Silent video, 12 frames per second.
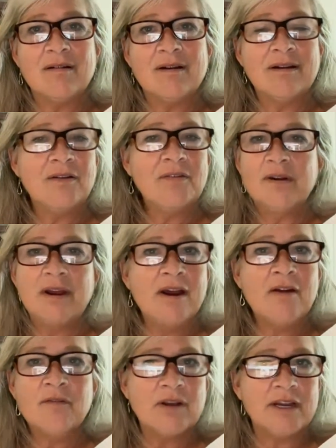It doesn't
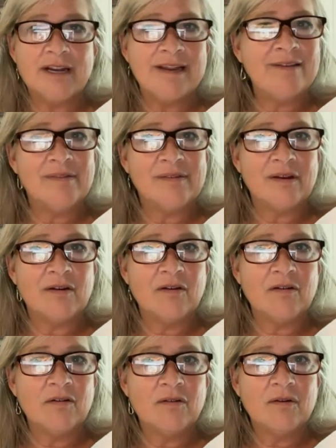ever get
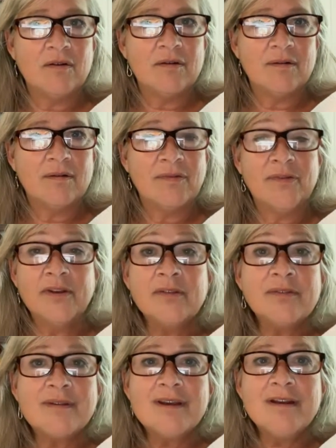easier.
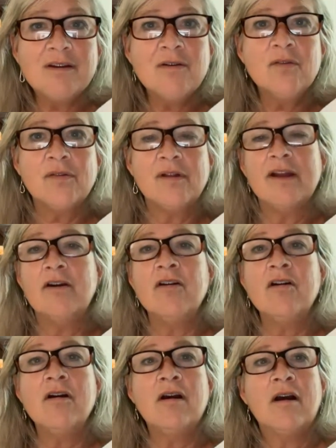16 years
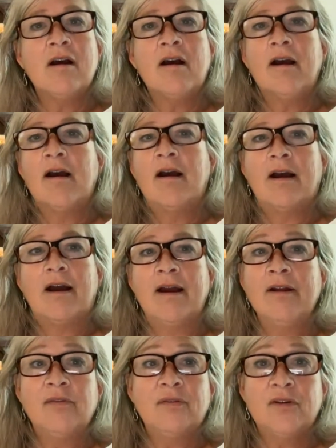later,
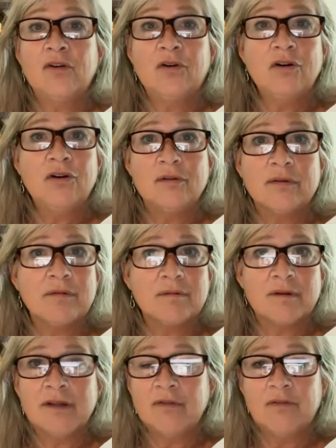it still hurts.
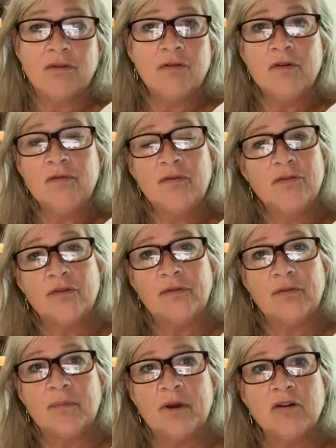It still hurts just
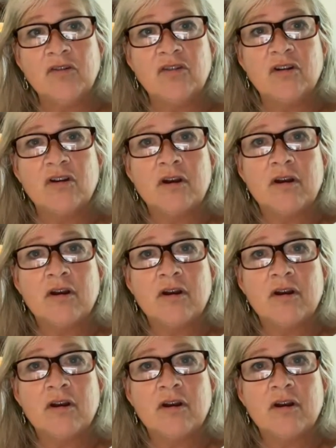as much.